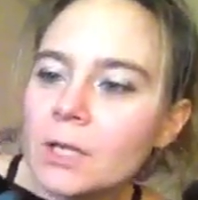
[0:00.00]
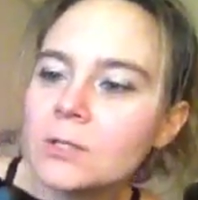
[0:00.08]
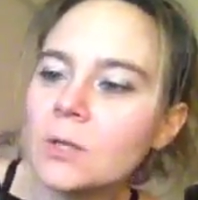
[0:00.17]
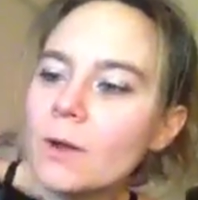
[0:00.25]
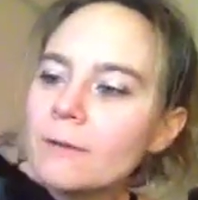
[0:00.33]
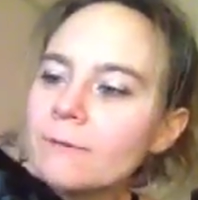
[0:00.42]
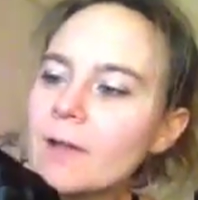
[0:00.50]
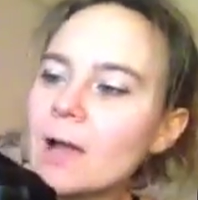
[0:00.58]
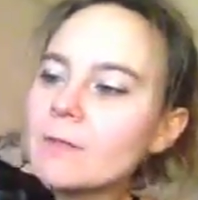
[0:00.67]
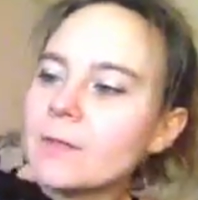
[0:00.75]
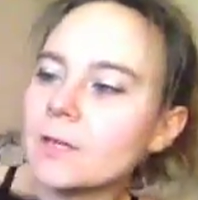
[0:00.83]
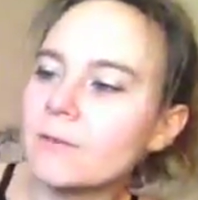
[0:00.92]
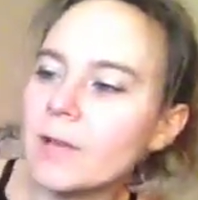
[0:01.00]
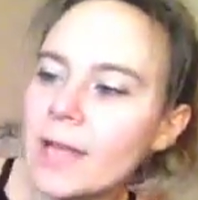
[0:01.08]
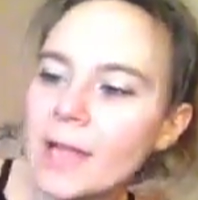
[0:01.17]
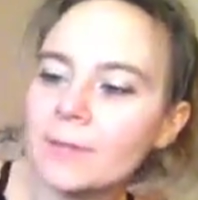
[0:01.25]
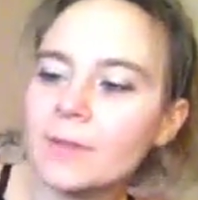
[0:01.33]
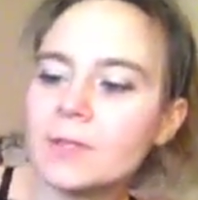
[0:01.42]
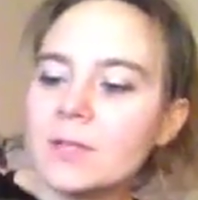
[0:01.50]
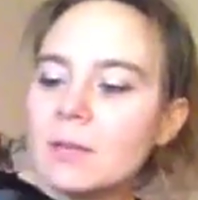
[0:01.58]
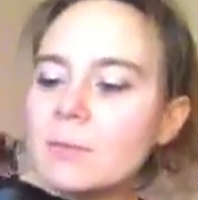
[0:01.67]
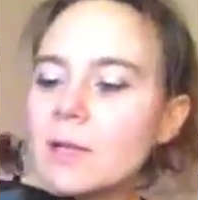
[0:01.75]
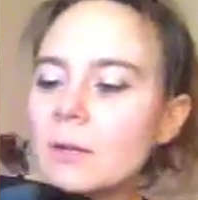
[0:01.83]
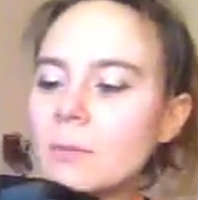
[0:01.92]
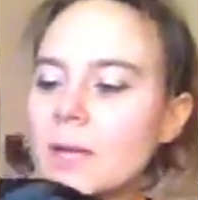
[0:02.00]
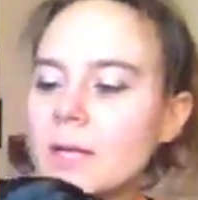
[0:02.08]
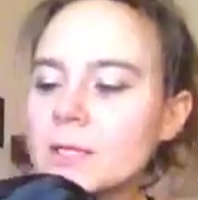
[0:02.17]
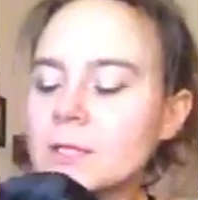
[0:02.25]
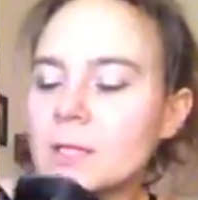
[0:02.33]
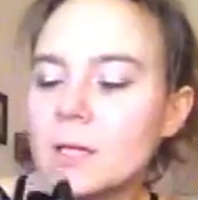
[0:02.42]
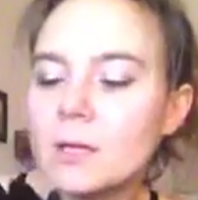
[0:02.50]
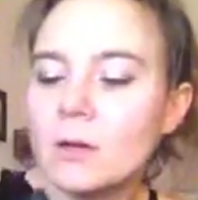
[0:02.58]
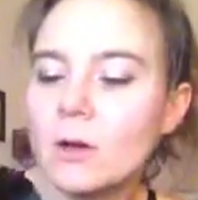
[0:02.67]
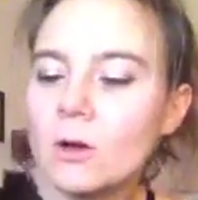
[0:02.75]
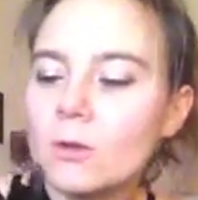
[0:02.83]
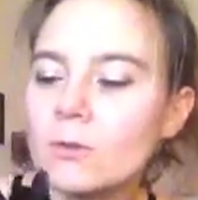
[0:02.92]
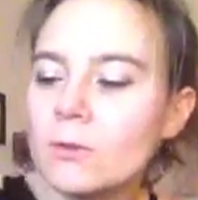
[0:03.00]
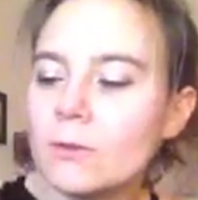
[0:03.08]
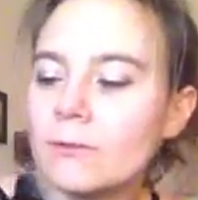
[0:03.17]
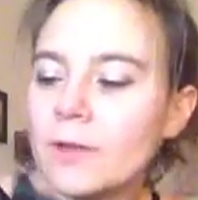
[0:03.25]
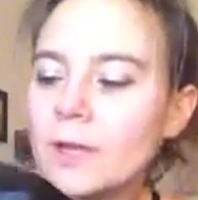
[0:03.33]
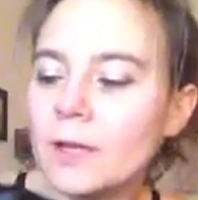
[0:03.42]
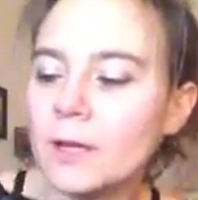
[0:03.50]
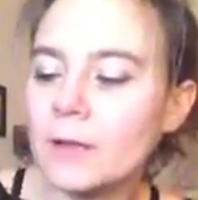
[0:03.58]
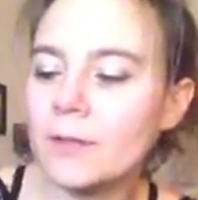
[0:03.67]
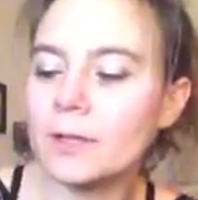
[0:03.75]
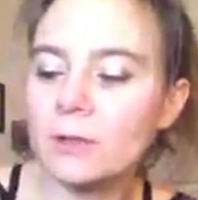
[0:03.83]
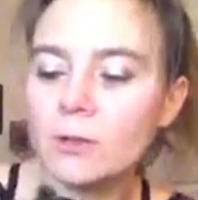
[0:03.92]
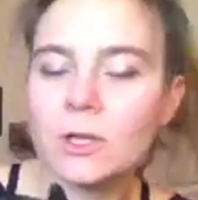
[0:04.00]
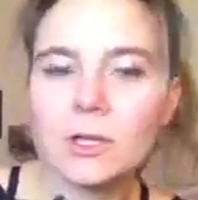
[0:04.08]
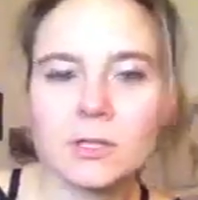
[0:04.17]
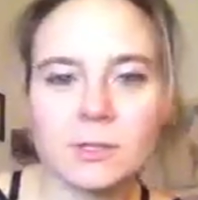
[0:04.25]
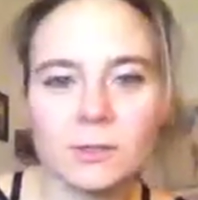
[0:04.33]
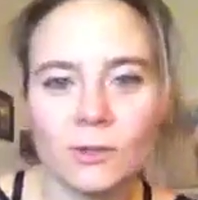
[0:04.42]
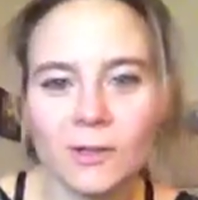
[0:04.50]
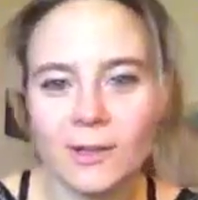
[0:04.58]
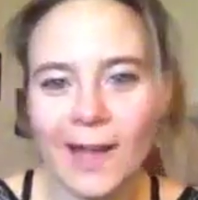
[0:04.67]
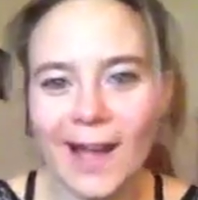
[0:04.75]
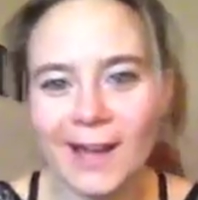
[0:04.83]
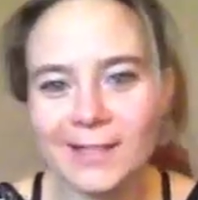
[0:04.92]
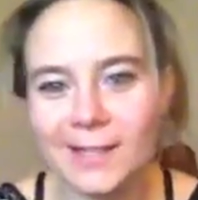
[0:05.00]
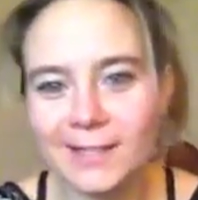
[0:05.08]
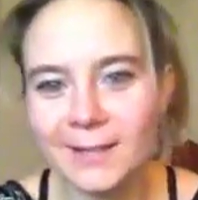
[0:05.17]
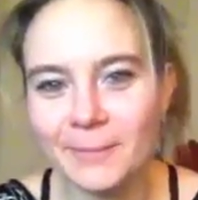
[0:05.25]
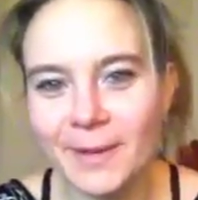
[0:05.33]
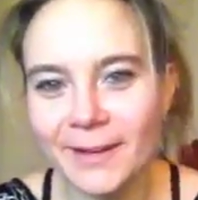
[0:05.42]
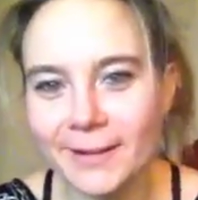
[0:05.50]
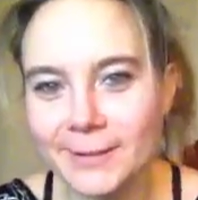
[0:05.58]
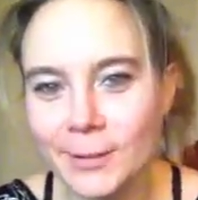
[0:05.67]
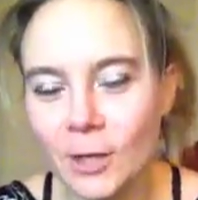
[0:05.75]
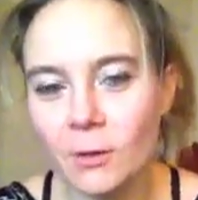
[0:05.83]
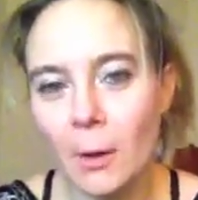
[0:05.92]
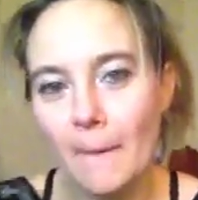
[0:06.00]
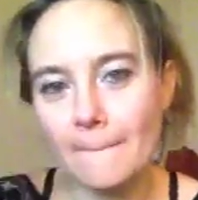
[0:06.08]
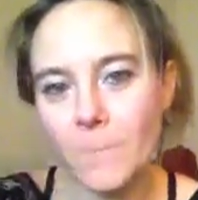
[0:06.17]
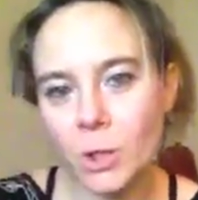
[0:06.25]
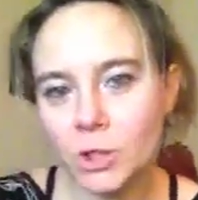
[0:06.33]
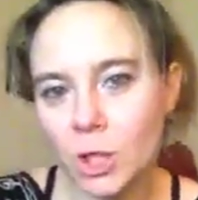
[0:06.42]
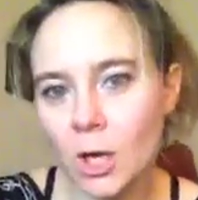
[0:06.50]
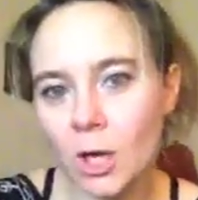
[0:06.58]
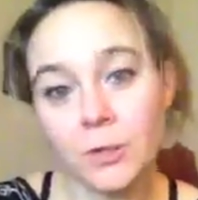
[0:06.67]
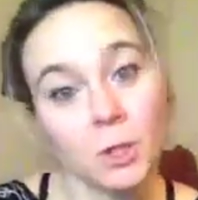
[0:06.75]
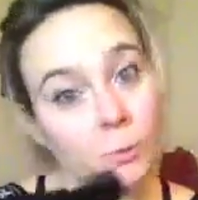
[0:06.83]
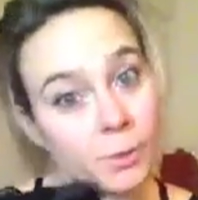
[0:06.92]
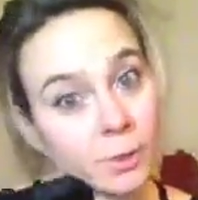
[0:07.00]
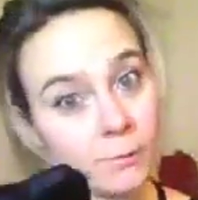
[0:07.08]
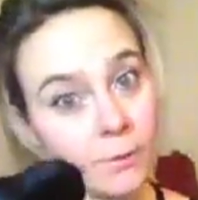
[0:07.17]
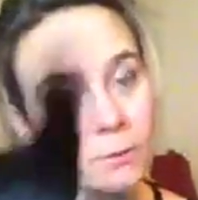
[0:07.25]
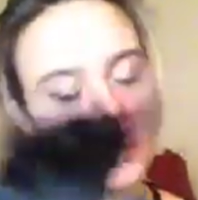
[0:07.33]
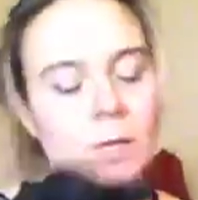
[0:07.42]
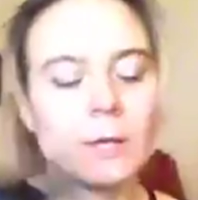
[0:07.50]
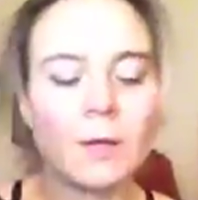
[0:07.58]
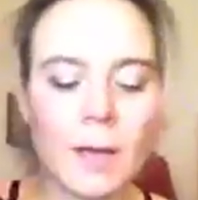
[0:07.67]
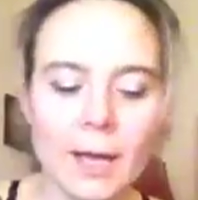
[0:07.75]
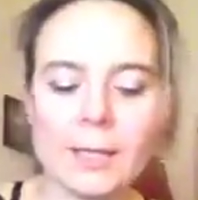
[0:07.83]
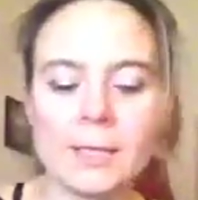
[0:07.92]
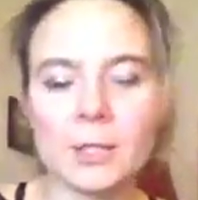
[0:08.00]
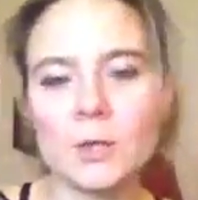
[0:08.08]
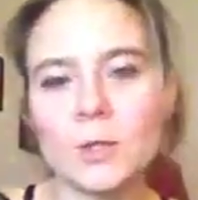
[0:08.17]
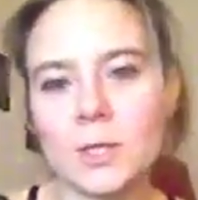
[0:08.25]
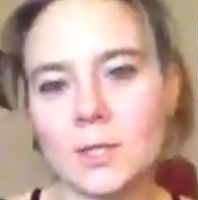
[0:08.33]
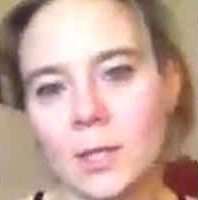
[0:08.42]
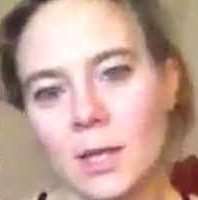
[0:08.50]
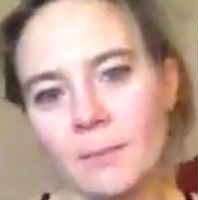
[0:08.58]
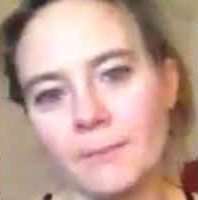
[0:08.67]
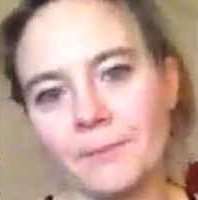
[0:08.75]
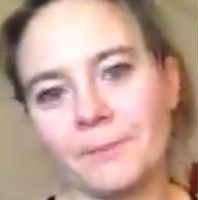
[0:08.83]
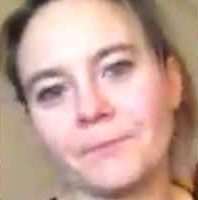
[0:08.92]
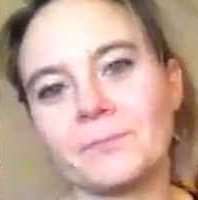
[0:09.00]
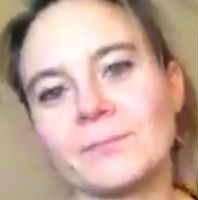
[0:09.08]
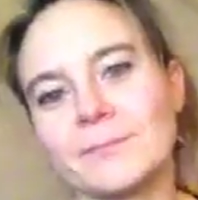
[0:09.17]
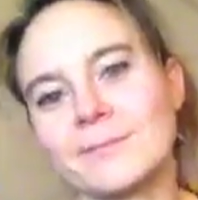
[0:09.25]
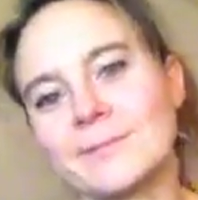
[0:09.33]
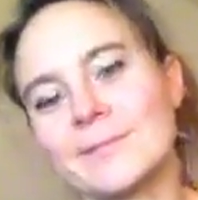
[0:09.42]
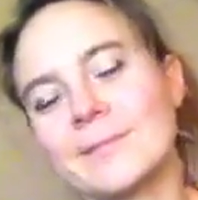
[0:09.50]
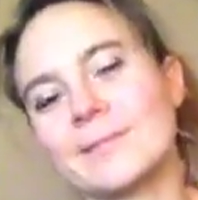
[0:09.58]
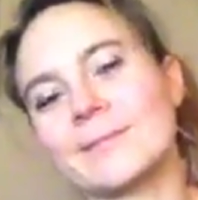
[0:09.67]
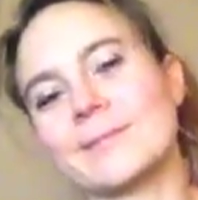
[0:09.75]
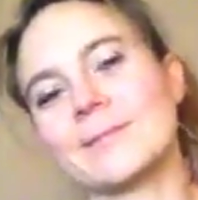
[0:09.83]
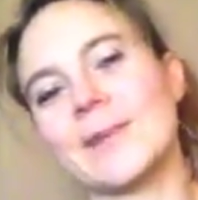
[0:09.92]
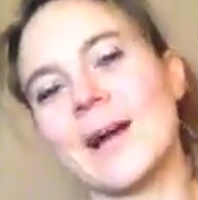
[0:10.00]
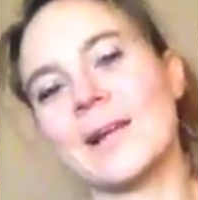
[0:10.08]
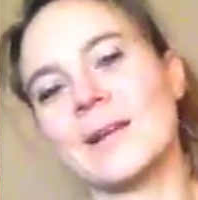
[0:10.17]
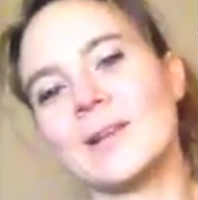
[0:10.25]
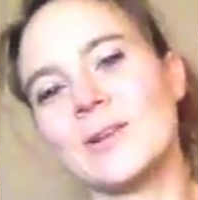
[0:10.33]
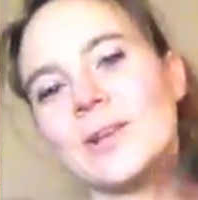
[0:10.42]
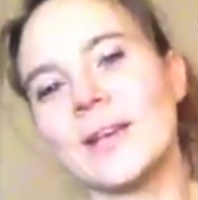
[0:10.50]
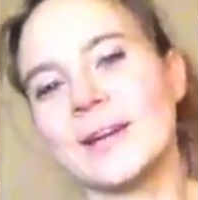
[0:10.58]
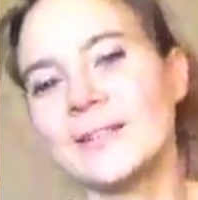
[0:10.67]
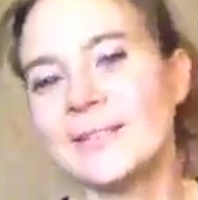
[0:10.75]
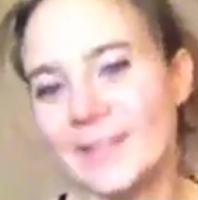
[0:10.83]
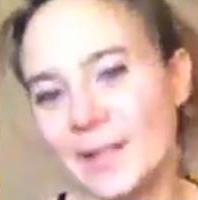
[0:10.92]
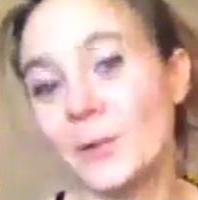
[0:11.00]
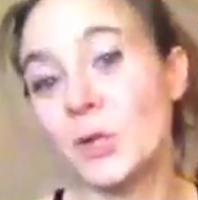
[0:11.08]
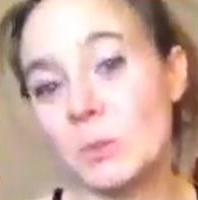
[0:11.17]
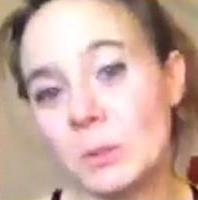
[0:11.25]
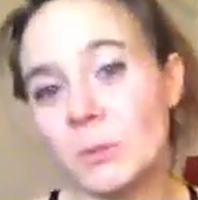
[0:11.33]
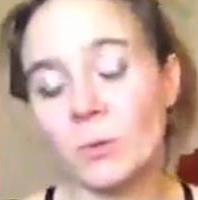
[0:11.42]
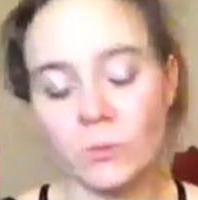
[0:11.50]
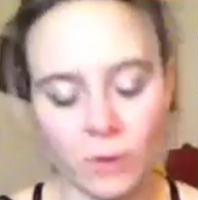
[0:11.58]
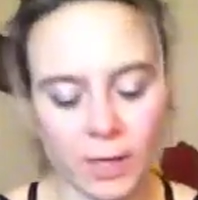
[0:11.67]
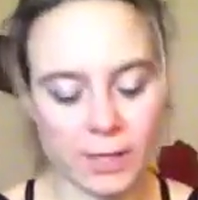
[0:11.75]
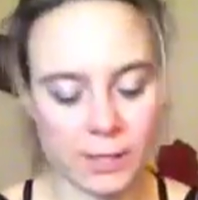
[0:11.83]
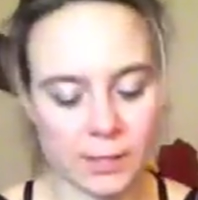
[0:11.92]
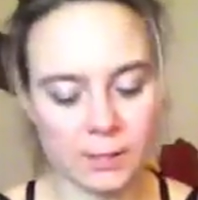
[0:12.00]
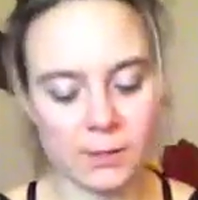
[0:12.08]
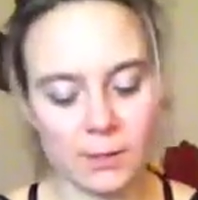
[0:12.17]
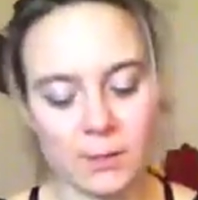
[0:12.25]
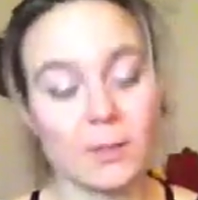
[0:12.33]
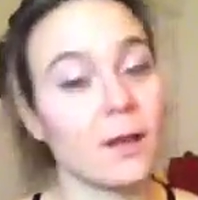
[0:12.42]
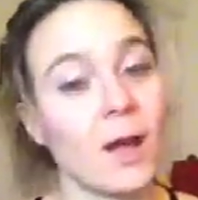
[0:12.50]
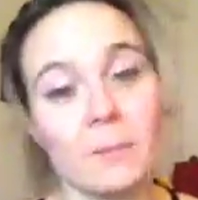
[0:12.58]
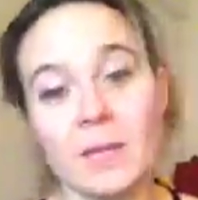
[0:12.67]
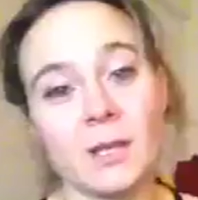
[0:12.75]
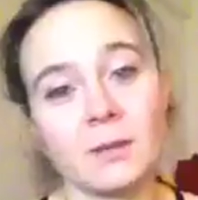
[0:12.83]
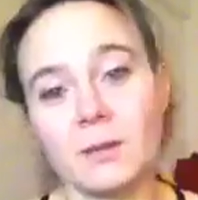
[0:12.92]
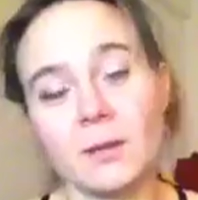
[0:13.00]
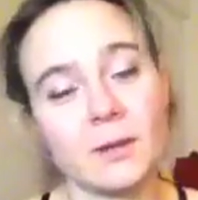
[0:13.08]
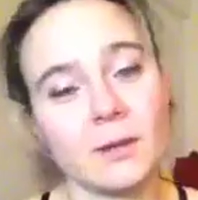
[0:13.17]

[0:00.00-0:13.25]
So I found that if I hit the seam a little bit on the finger, then you could access it better. So push hard, don't break your phone, and use the seam. Hallelujah. Those people were right. I mean,